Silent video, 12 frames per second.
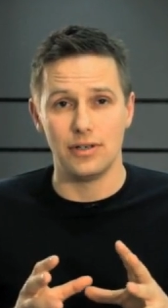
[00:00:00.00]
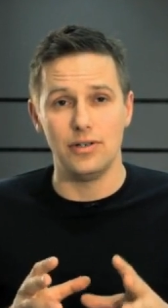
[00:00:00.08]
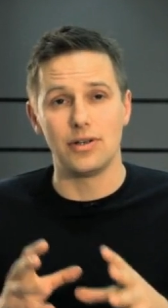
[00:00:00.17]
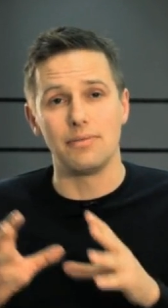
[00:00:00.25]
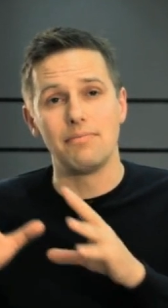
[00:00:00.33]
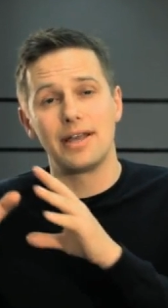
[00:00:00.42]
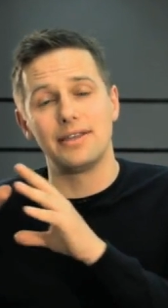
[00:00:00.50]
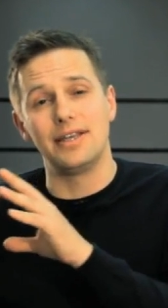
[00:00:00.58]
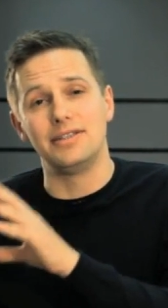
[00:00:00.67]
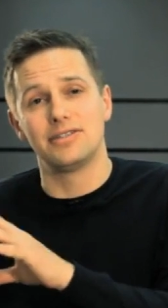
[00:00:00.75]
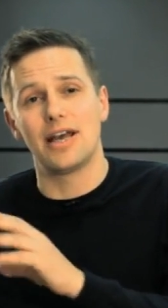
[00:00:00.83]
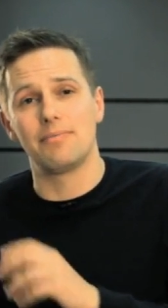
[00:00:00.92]
You can make
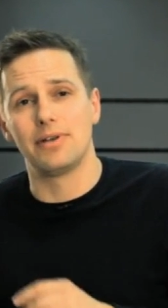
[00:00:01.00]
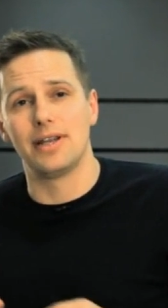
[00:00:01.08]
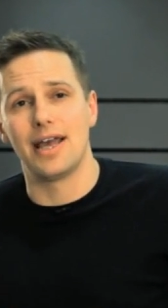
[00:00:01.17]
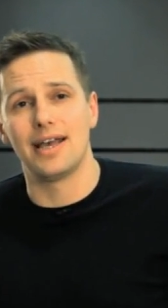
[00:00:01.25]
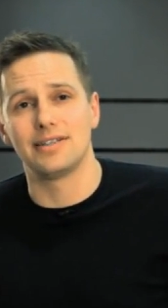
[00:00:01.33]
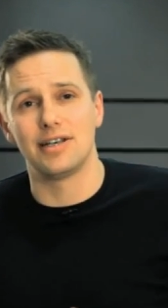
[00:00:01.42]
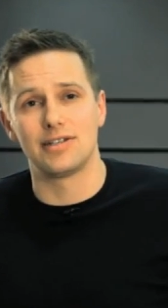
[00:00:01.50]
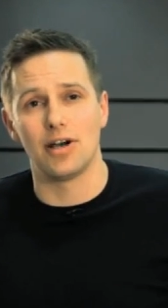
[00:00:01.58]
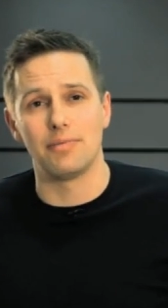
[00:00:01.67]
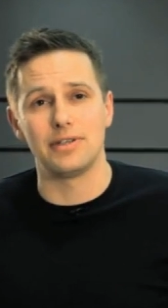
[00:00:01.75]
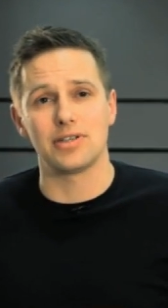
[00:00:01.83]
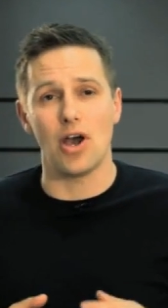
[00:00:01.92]
the ZeppelinAir set
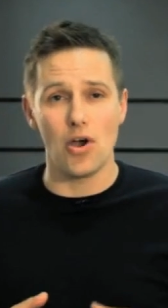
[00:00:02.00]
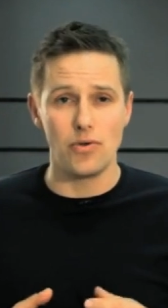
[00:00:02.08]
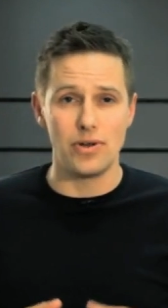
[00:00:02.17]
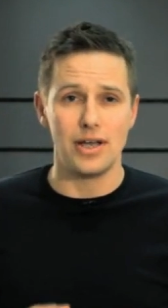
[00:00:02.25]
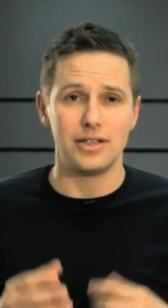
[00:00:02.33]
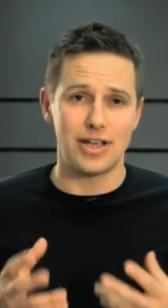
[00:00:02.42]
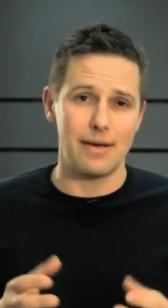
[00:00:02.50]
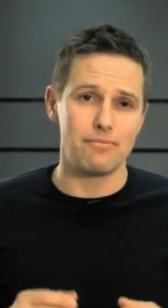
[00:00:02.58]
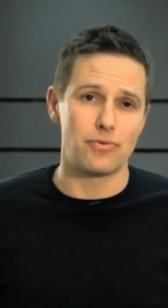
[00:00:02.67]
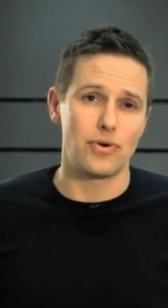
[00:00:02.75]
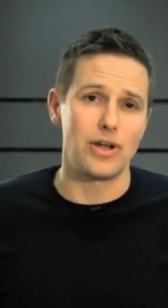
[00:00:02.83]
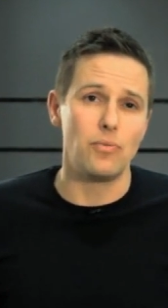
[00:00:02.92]
up its own
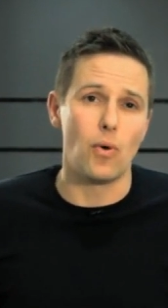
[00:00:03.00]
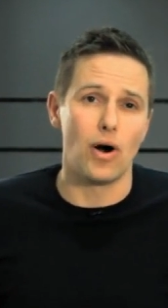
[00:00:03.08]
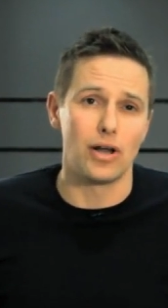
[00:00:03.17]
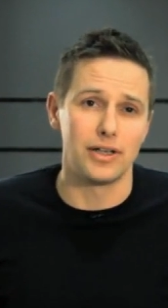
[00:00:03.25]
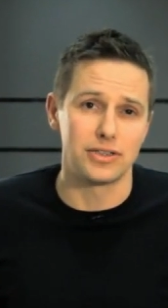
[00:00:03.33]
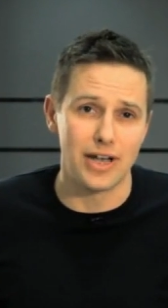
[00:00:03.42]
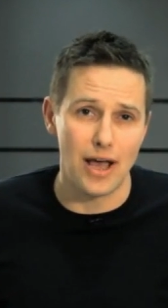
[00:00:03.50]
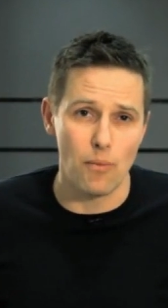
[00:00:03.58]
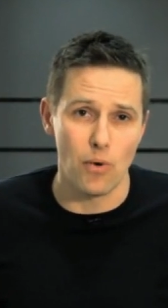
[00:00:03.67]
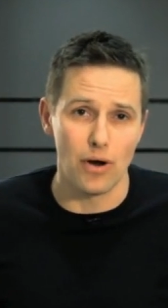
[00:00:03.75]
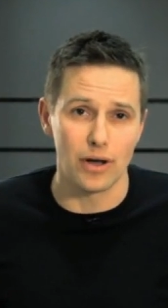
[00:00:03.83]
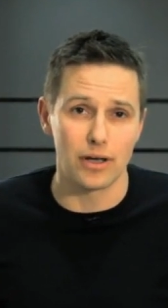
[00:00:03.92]
temporary wireless
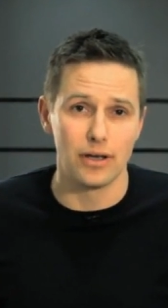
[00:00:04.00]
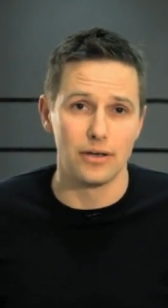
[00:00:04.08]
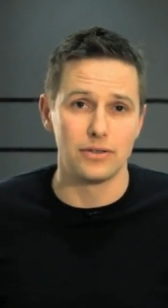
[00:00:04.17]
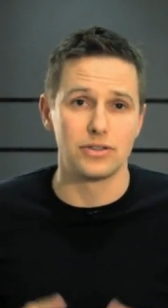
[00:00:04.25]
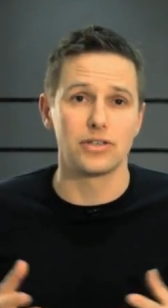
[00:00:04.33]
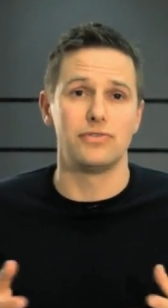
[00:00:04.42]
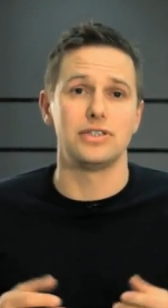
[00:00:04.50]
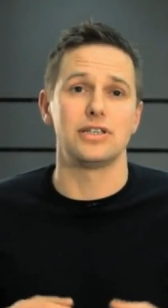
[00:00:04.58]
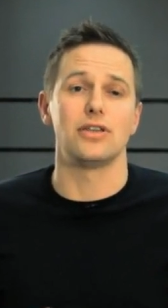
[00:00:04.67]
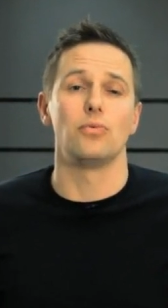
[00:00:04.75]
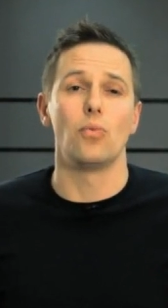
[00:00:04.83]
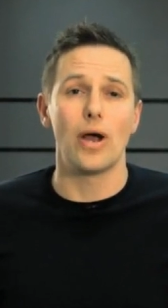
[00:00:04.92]
network. Just
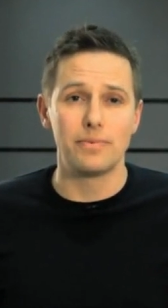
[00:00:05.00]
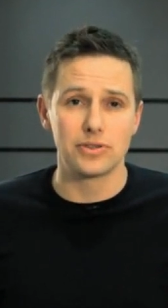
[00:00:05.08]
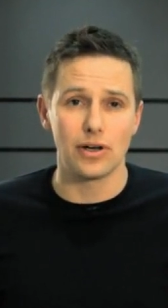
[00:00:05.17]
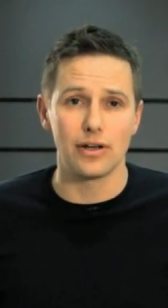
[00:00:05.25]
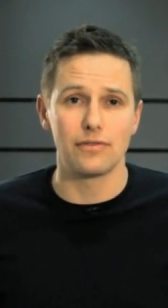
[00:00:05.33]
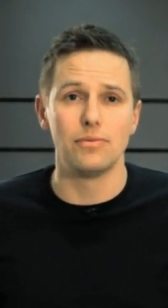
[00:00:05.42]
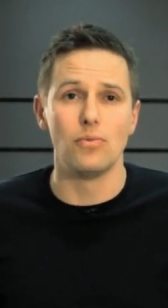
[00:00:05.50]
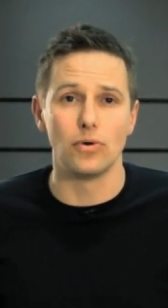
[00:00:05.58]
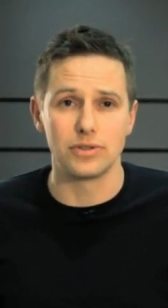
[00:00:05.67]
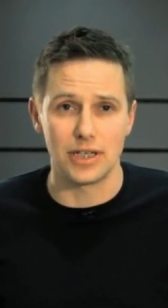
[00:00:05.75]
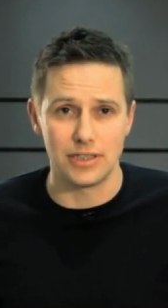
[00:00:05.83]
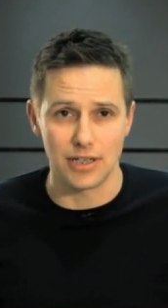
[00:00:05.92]
visit the website for
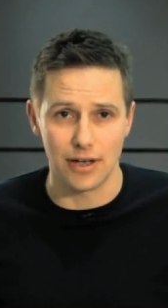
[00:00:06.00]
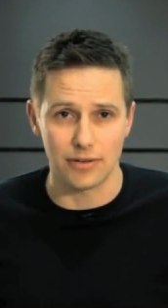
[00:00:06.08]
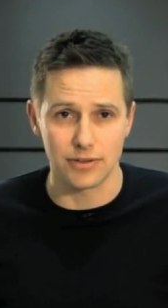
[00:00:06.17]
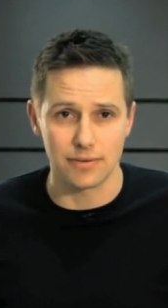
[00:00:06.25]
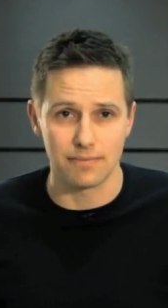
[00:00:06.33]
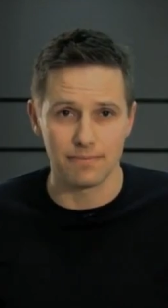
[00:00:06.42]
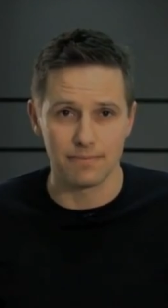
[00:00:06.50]
more details.